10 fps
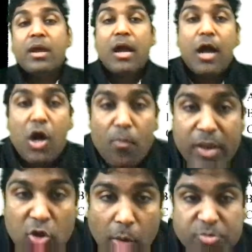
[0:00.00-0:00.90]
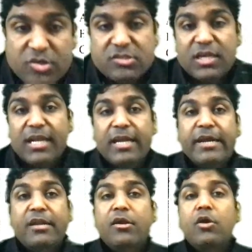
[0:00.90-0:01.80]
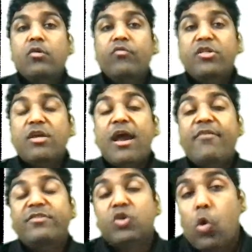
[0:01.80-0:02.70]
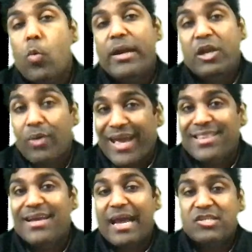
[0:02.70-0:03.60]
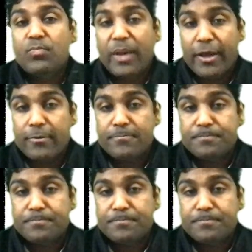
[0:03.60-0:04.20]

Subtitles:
How many options are here which have 2, 1 together as a pair?